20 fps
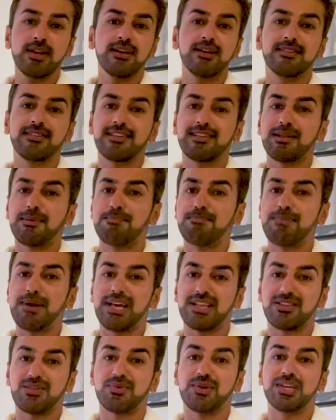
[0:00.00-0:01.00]
This is the
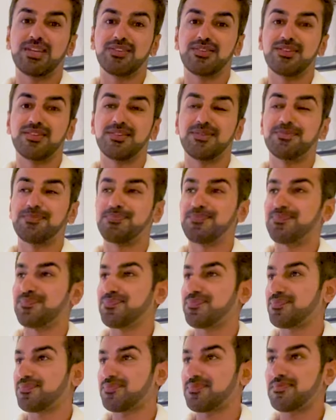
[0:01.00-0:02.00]
best way to
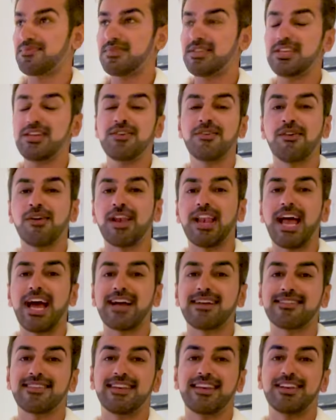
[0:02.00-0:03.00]

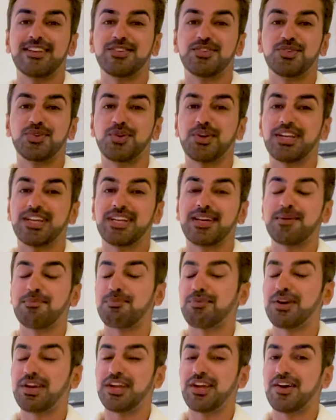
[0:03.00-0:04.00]
relax and enjoy in
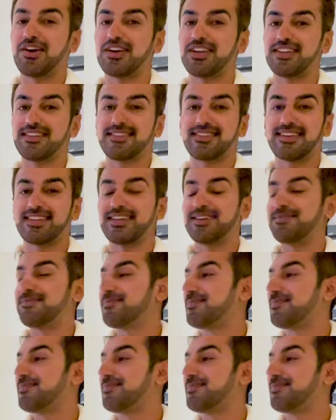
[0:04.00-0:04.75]
Capri, honestly.